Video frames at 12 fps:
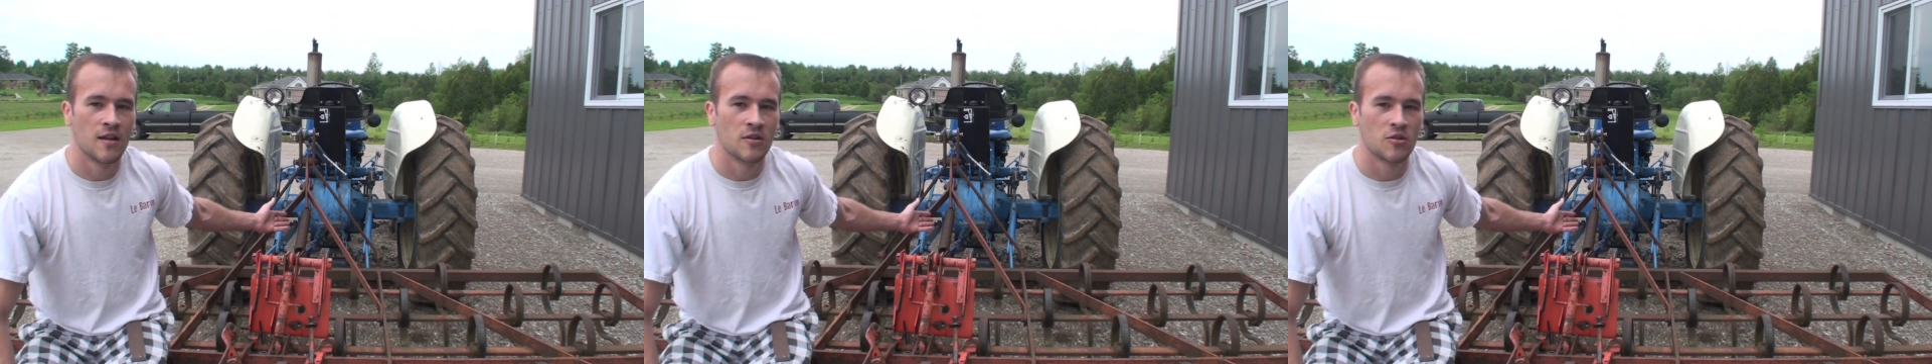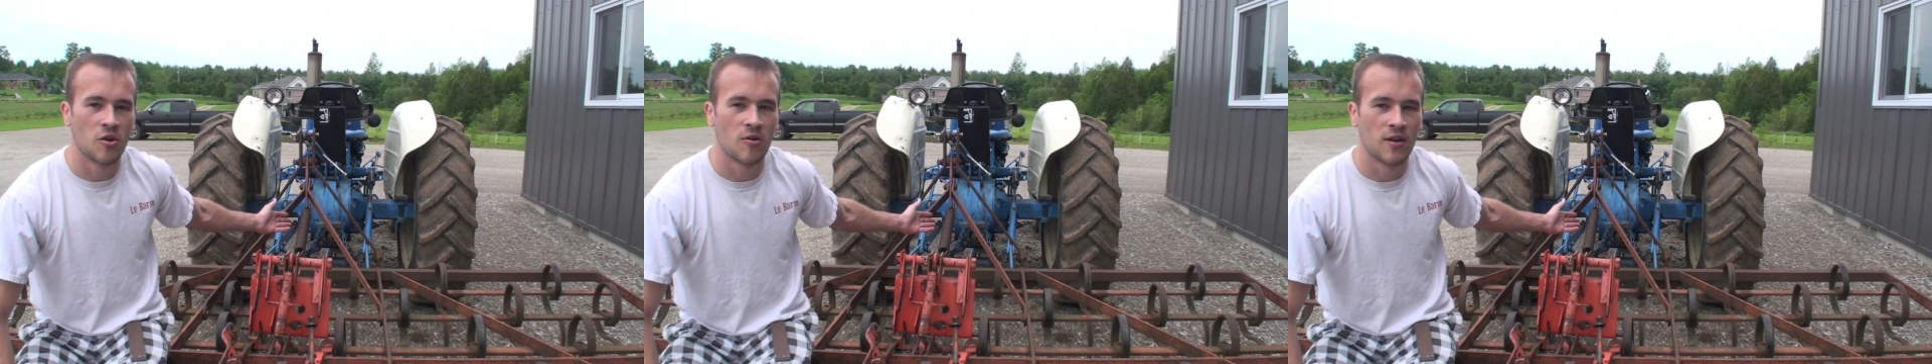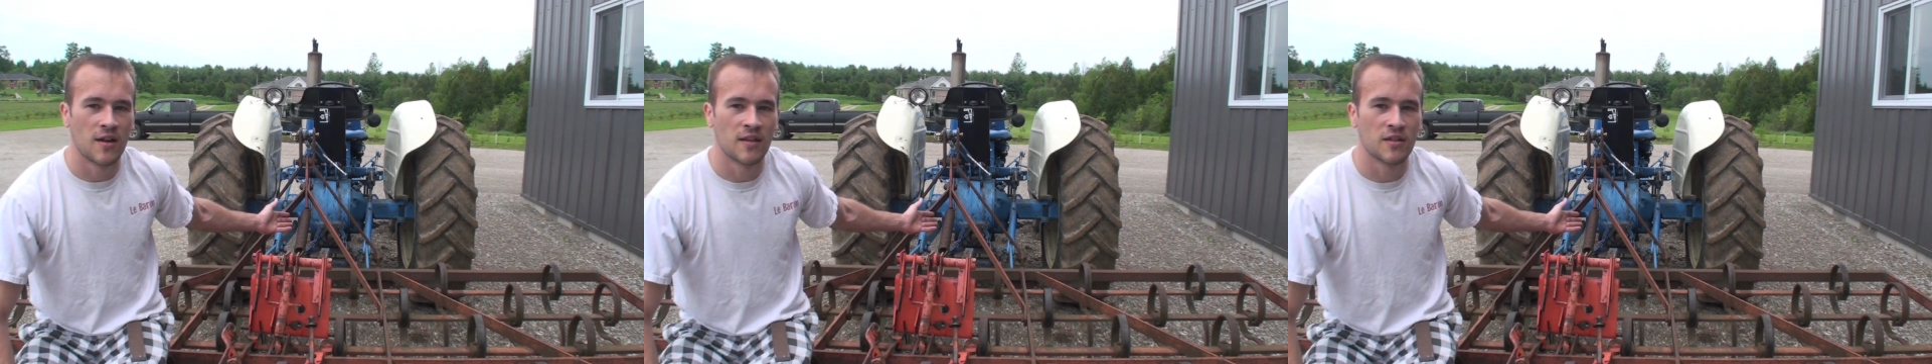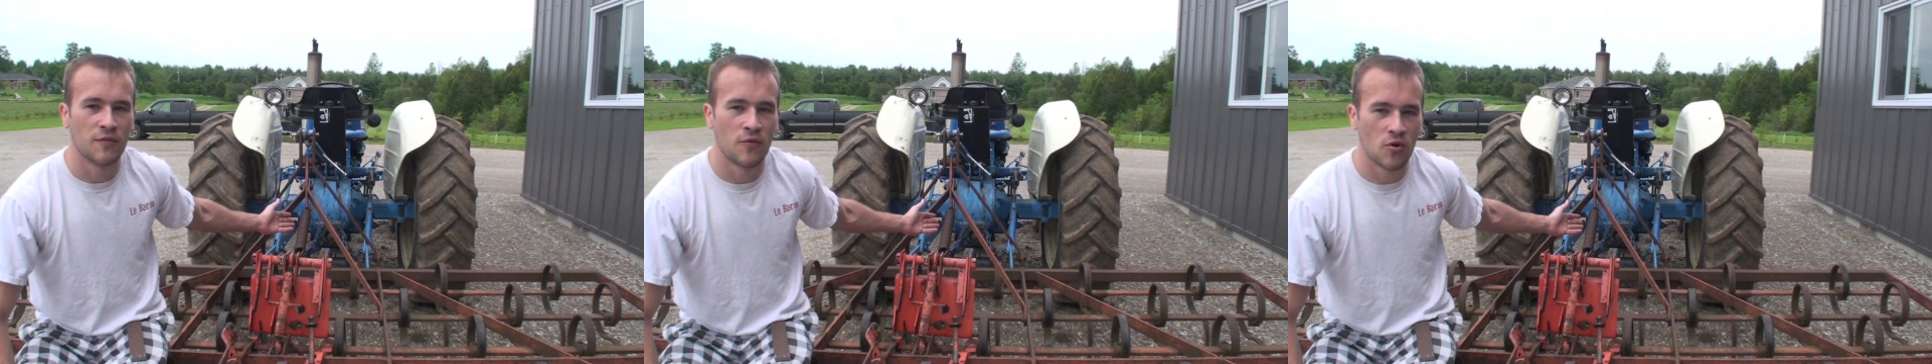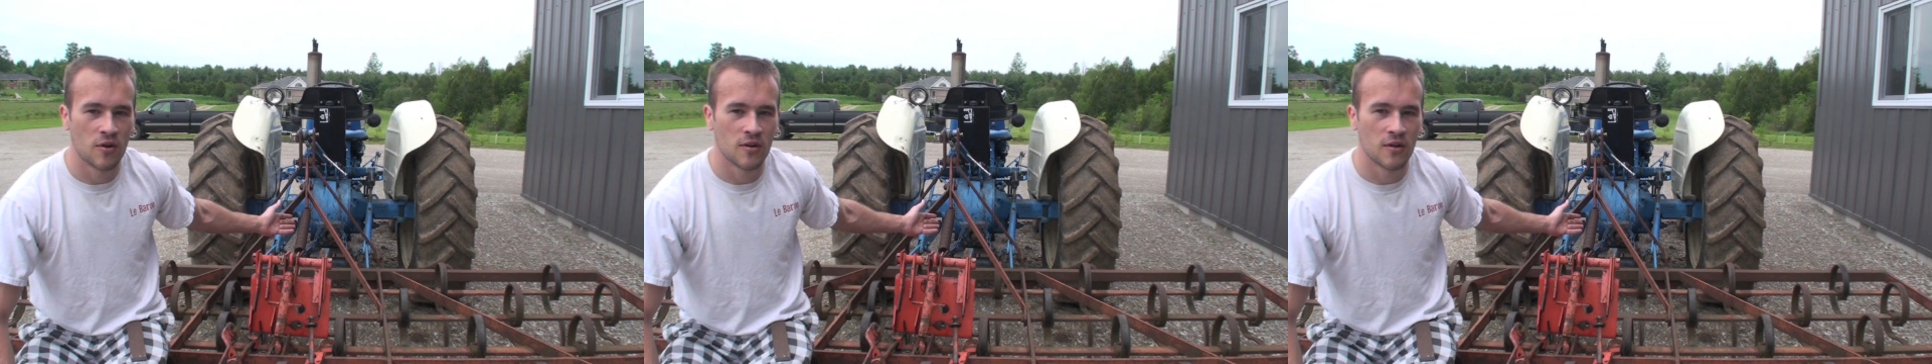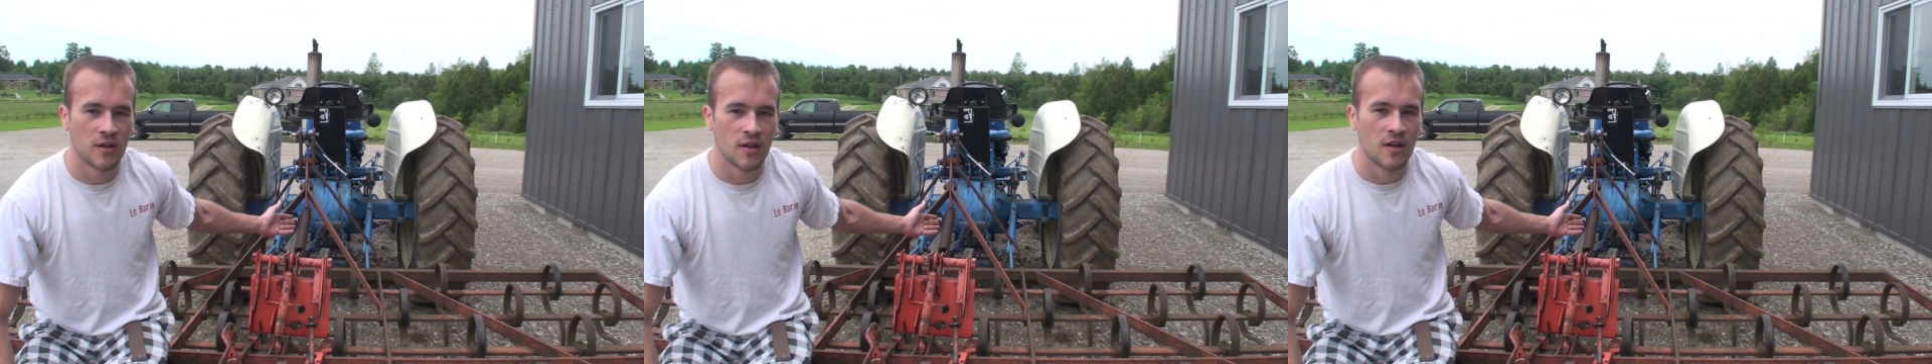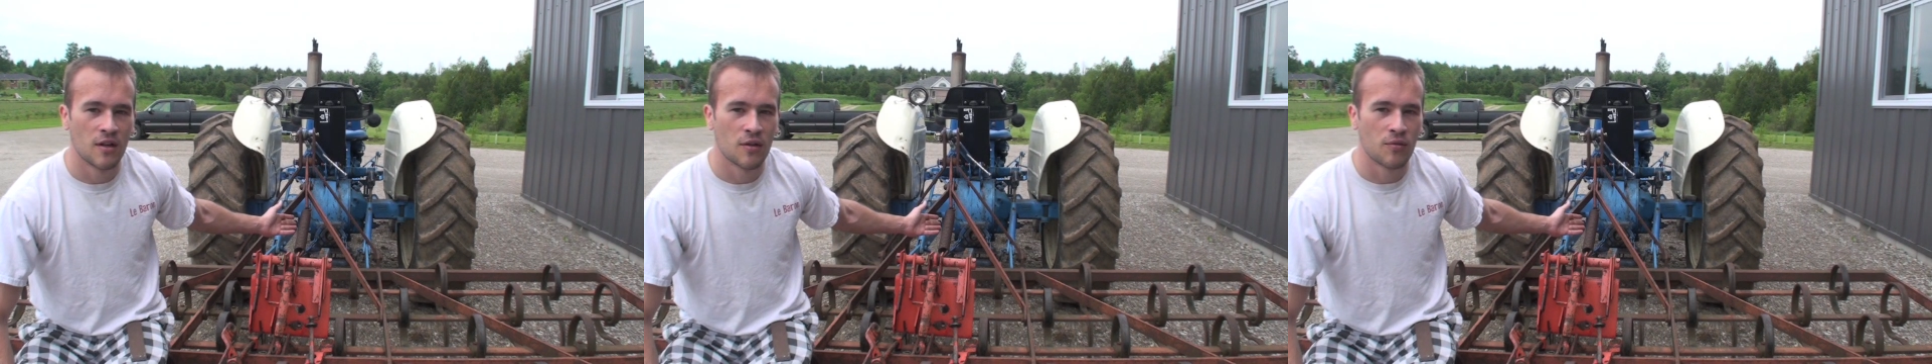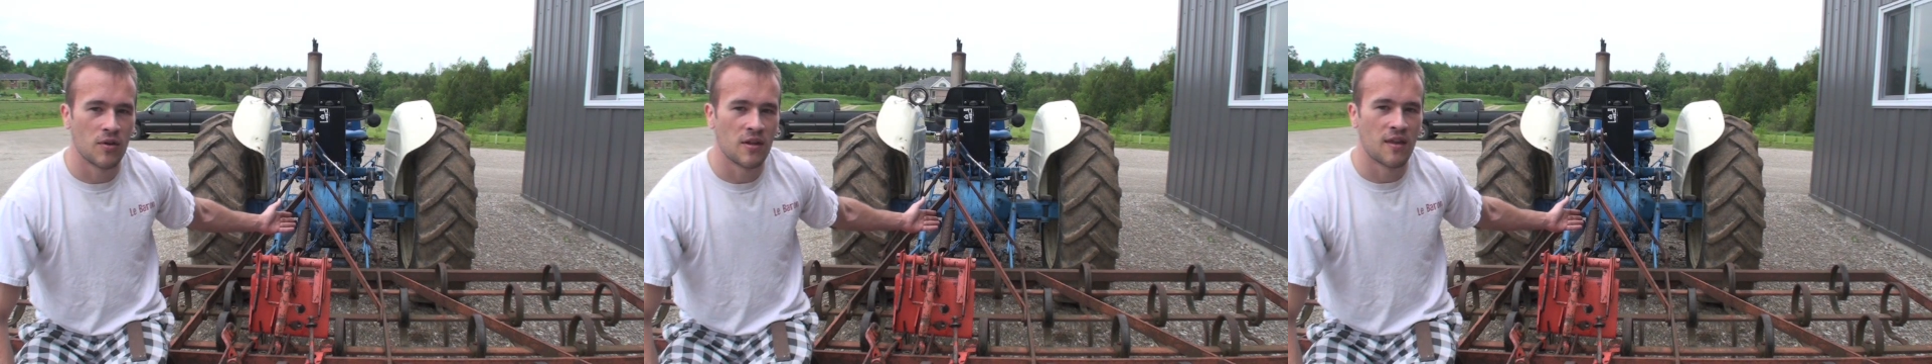shown on this Ford
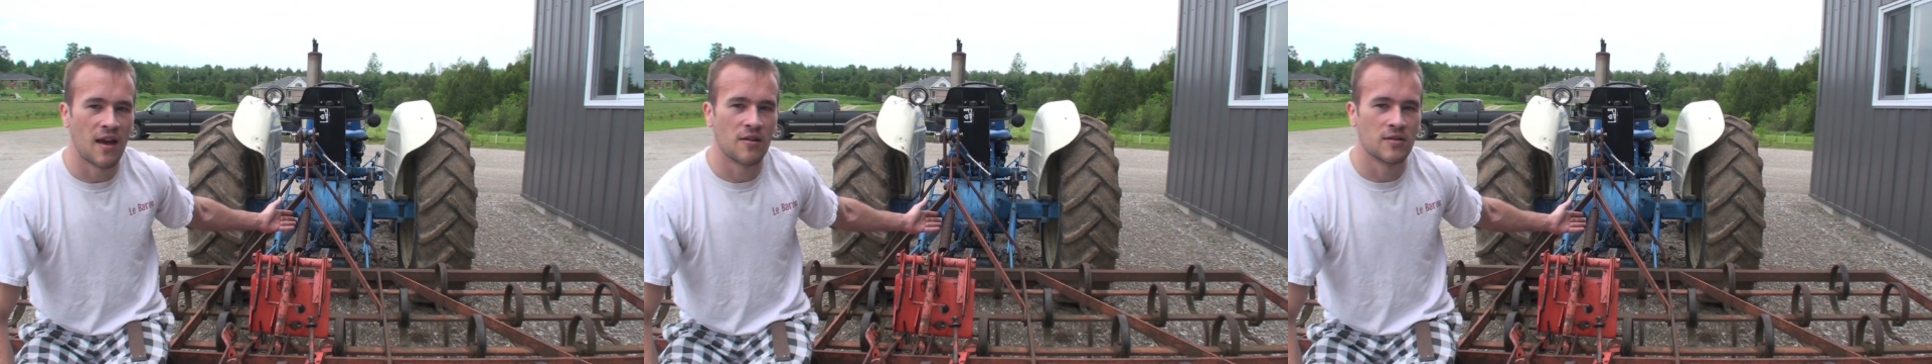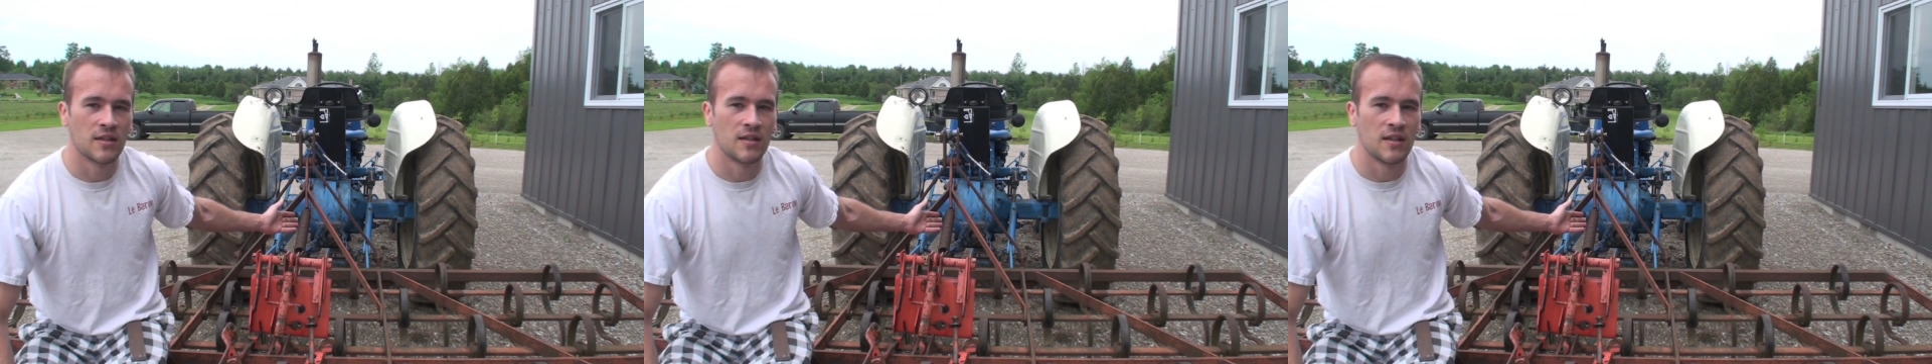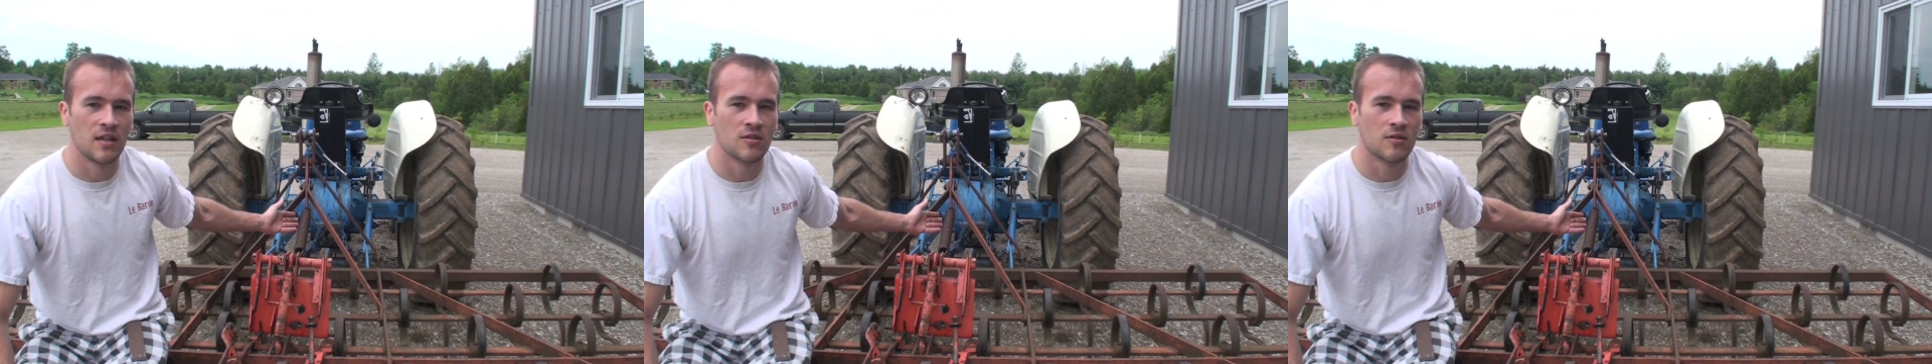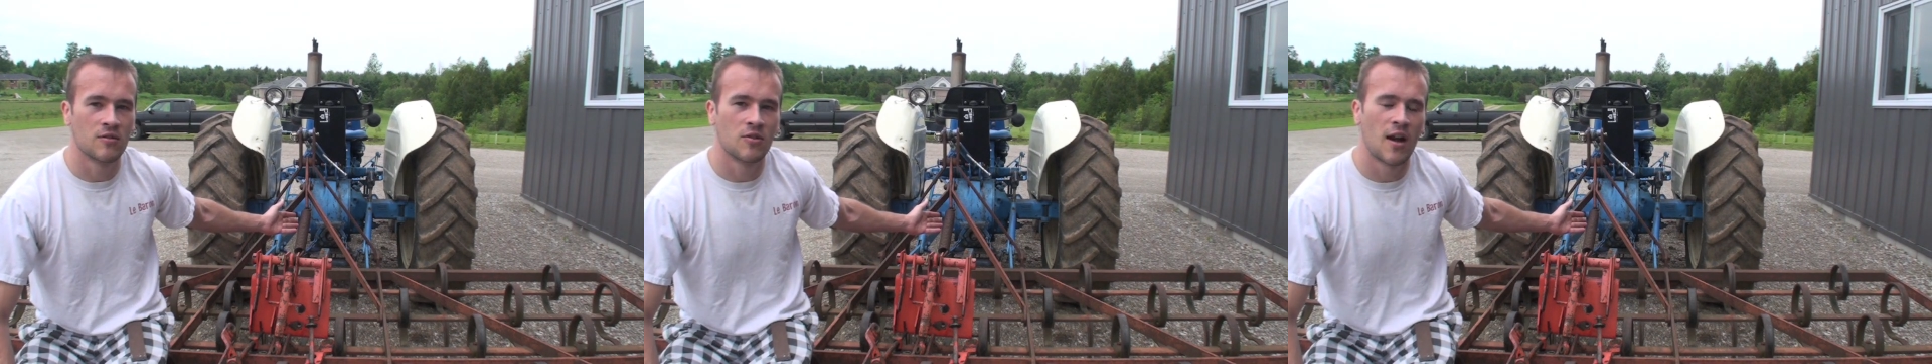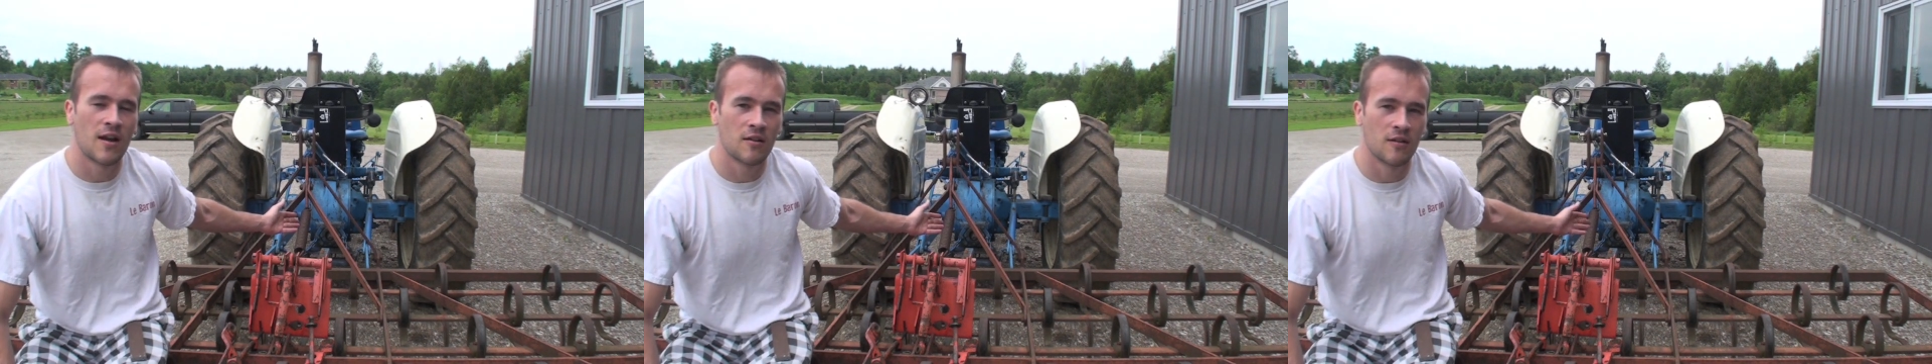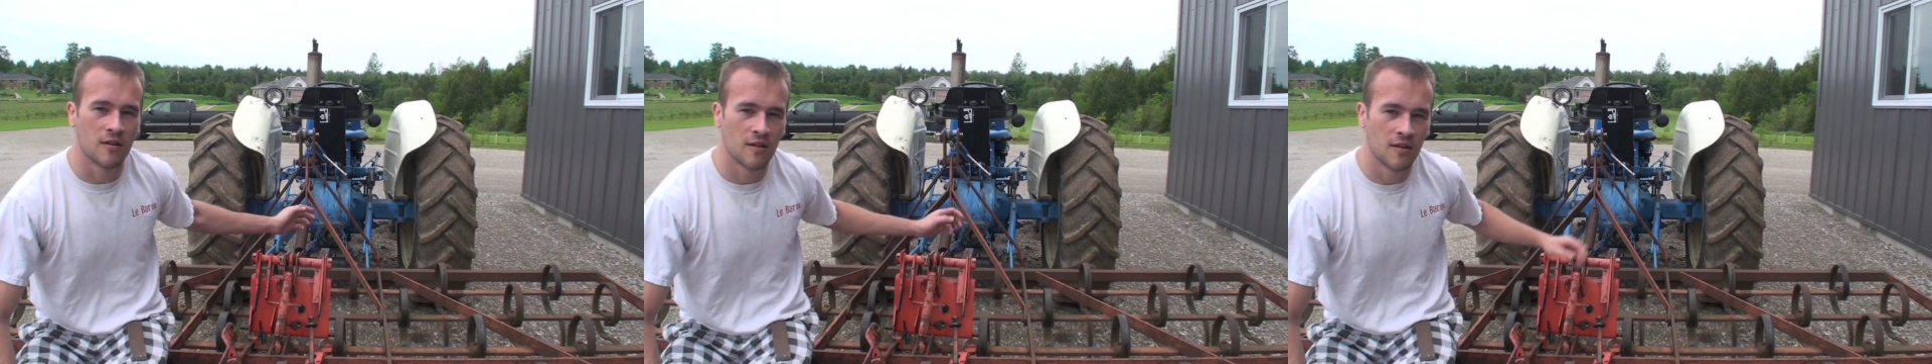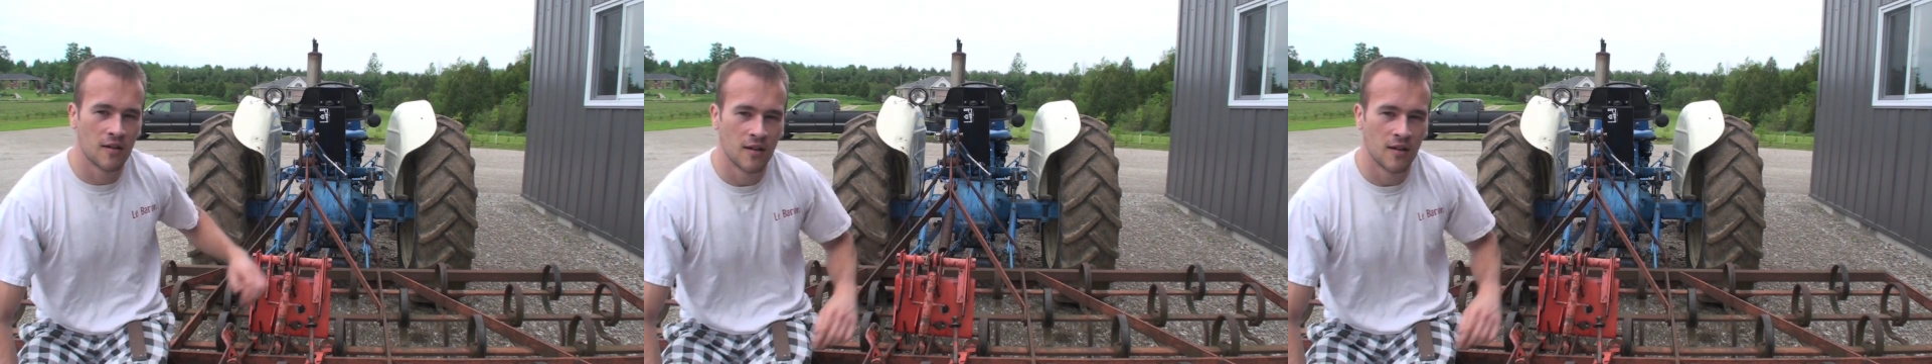3000 diesel tractor.